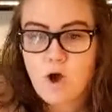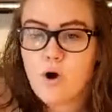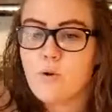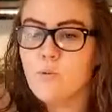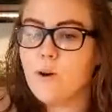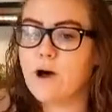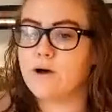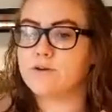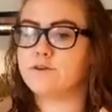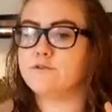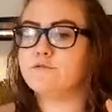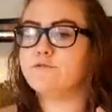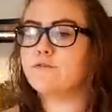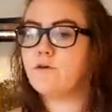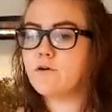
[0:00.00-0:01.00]
while
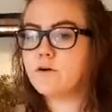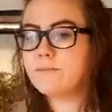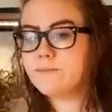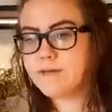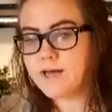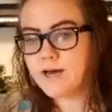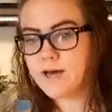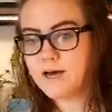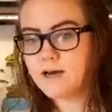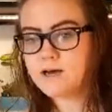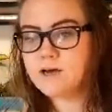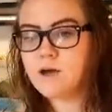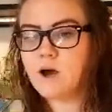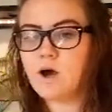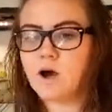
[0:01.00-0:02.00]
euphorbia
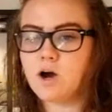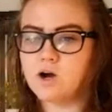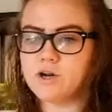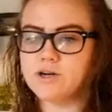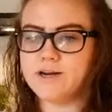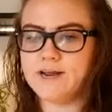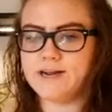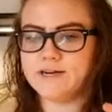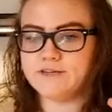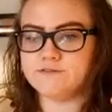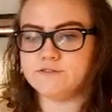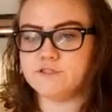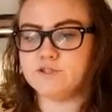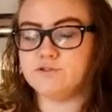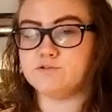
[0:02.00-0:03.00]
are native
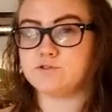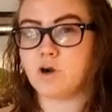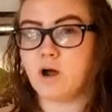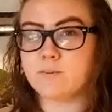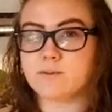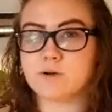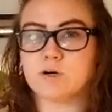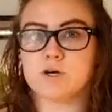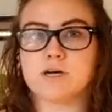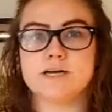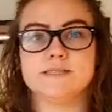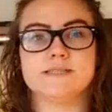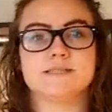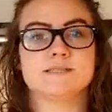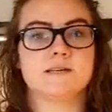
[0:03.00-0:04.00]
to tropical
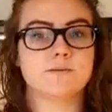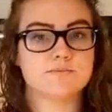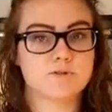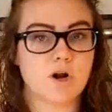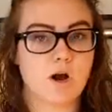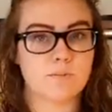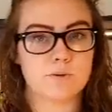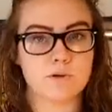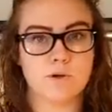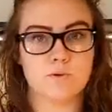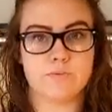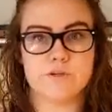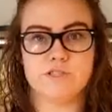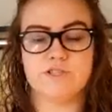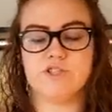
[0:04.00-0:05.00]
and subtropical
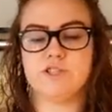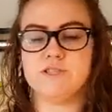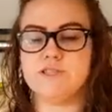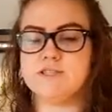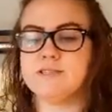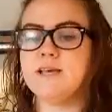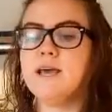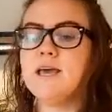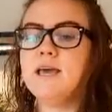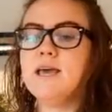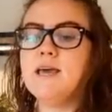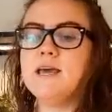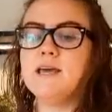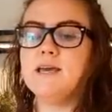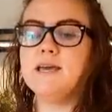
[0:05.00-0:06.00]
regions
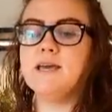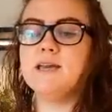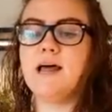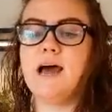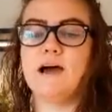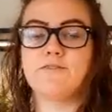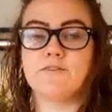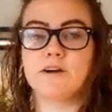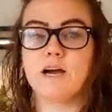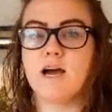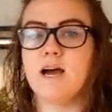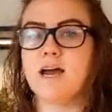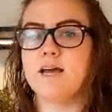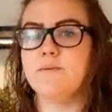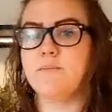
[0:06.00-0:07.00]
in
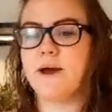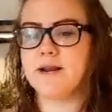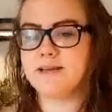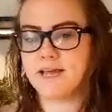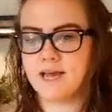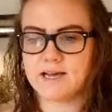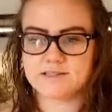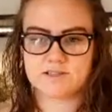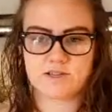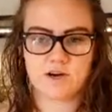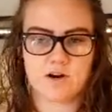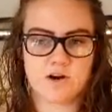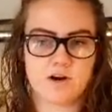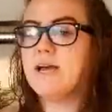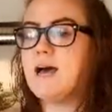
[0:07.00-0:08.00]
Africa and
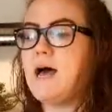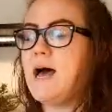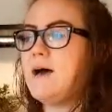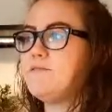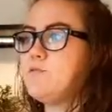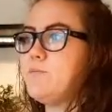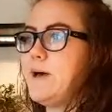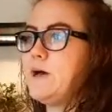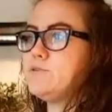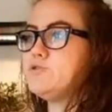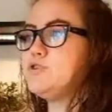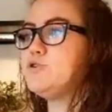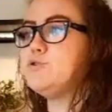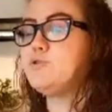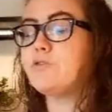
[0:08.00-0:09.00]
Madagascar. They have about
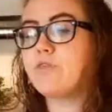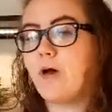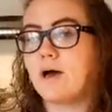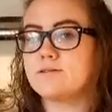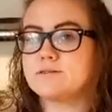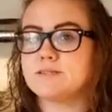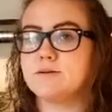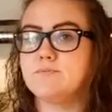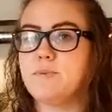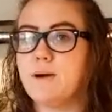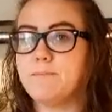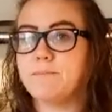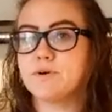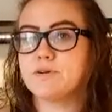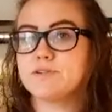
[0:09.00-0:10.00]
2,000
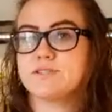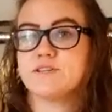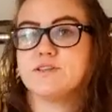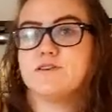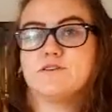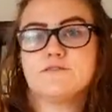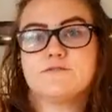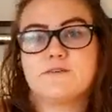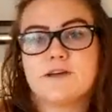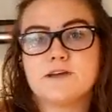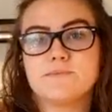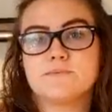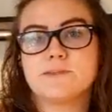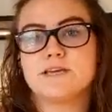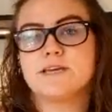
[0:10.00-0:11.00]
members in their
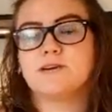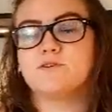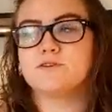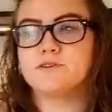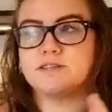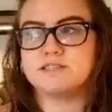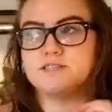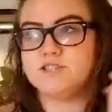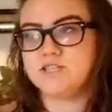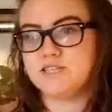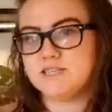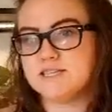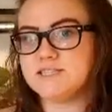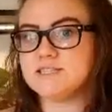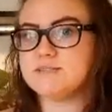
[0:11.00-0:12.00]
family, or the
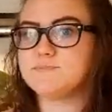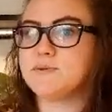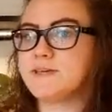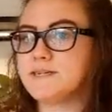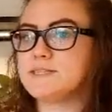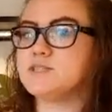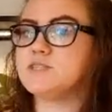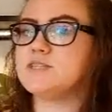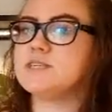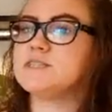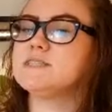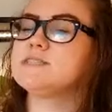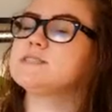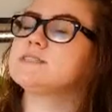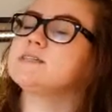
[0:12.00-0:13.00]
genus, plant
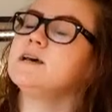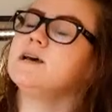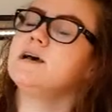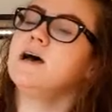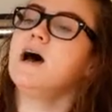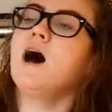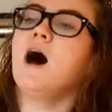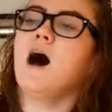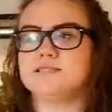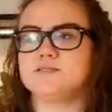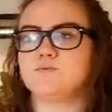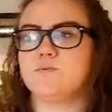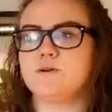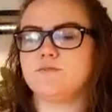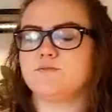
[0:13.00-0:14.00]
genus, is
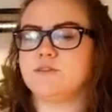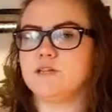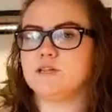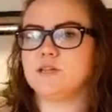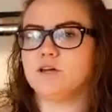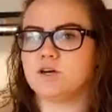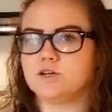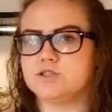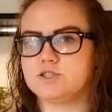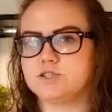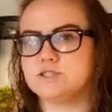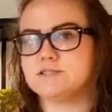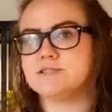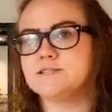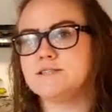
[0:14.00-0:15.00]
one of the
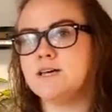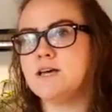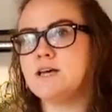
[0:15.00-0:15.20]
largest